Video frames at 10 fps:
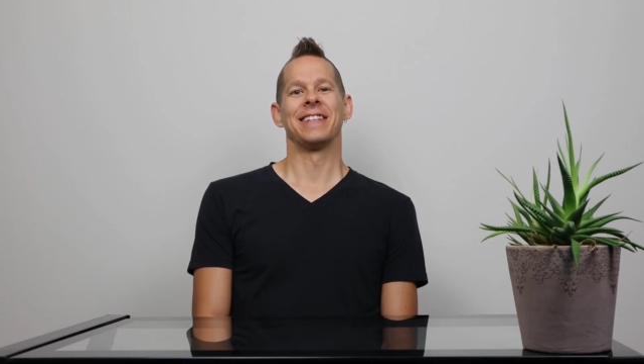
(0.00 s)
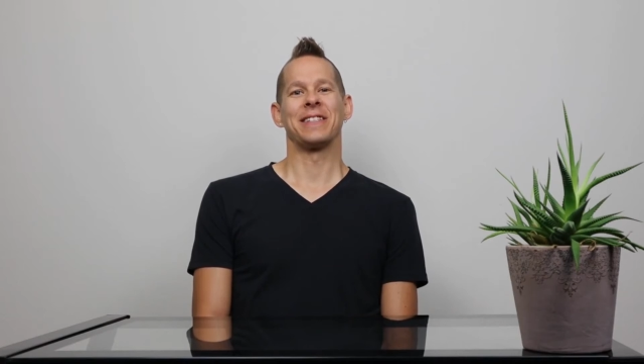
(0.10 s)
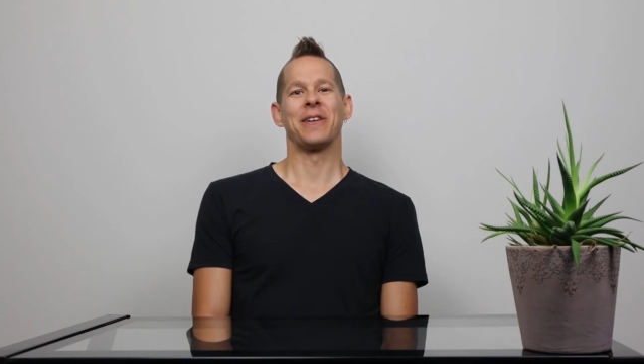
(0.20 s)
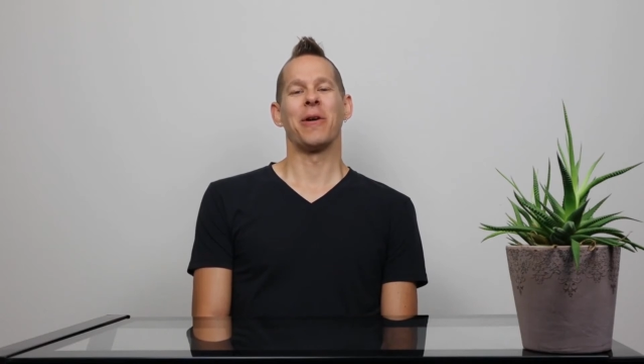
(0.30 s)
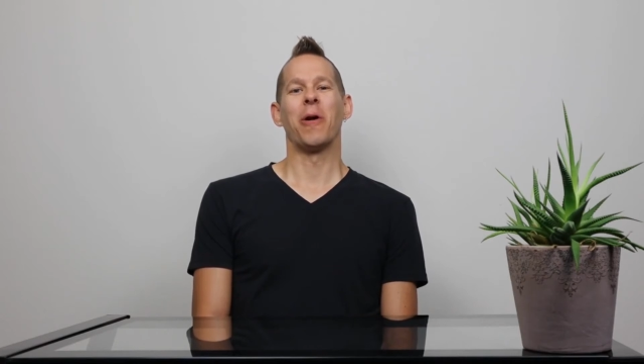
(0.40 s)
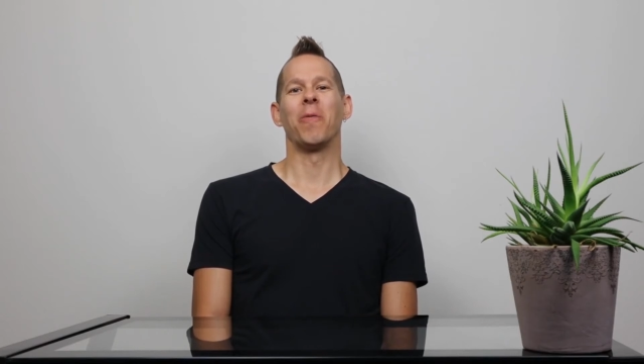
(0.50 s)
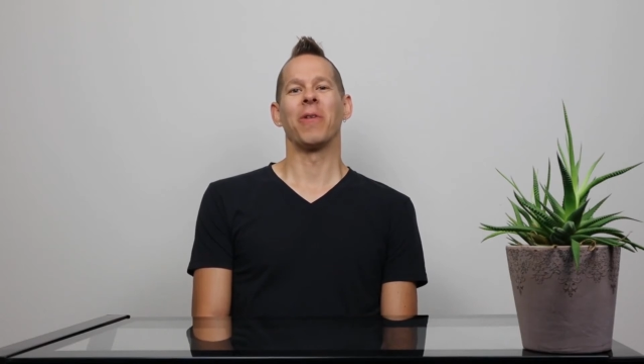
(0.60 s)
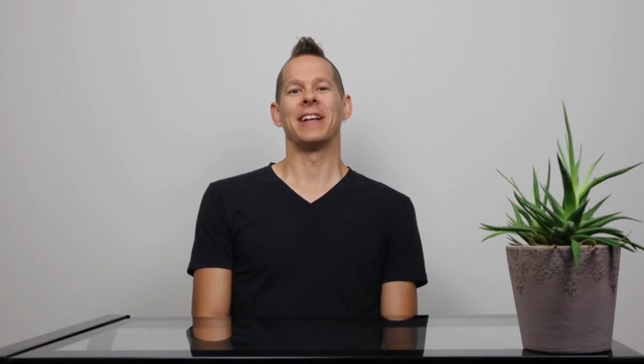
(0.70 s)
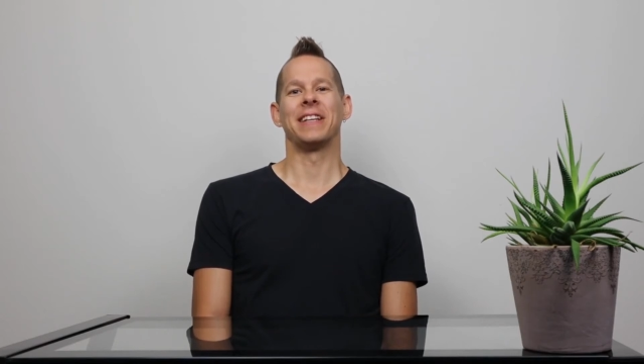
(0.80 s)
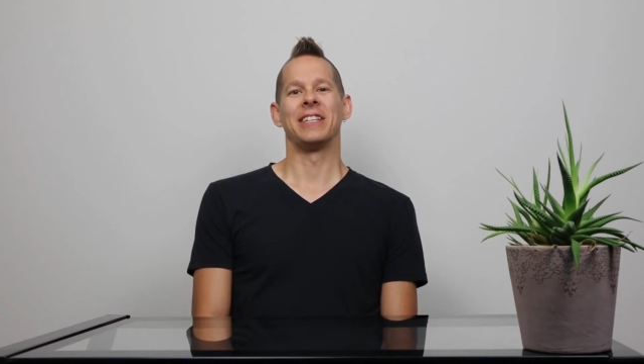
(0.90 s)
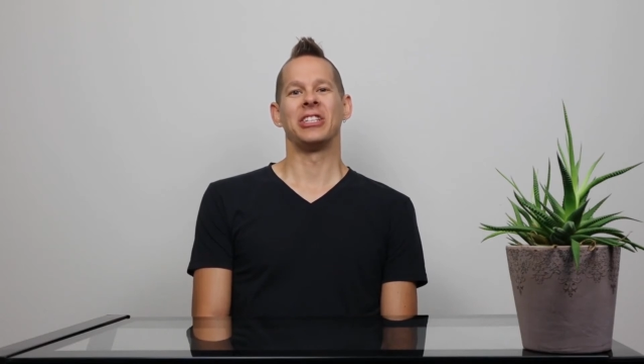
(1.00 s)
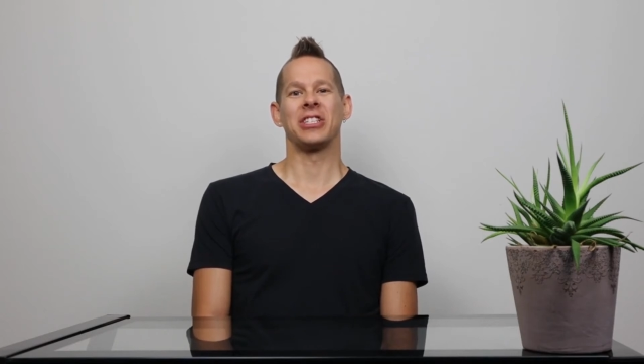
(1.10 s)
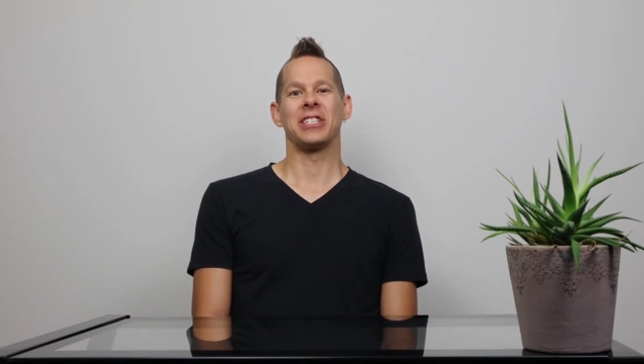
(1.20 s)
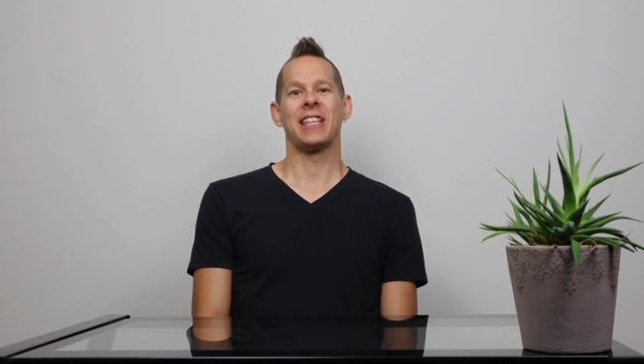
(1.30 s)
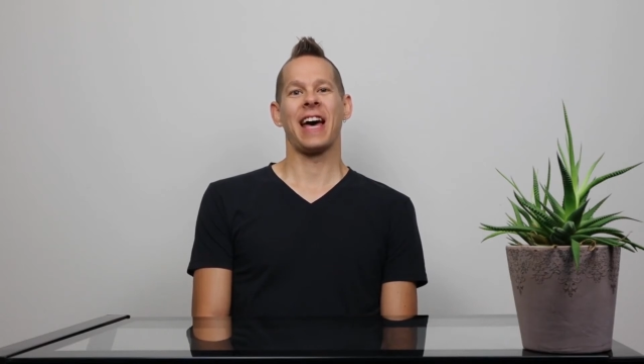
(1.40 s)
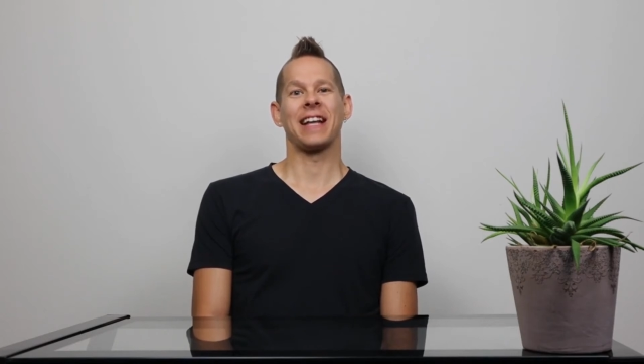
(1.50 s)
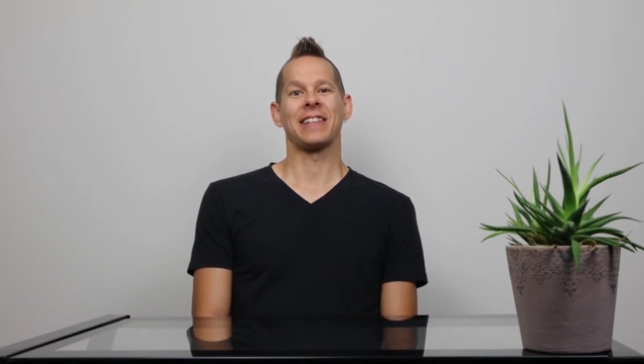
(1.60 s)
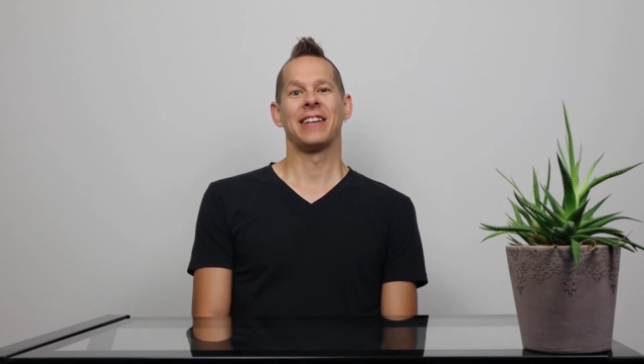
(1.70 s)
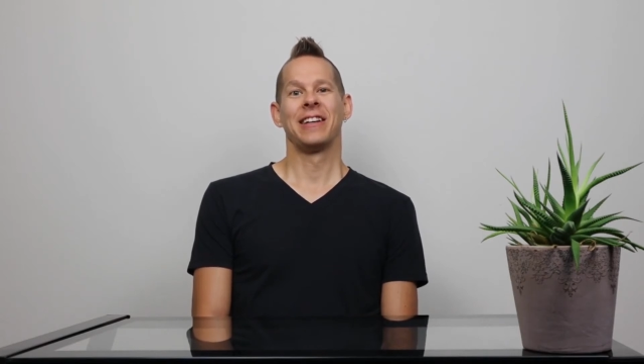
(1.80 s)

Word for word: So hopefully it did just that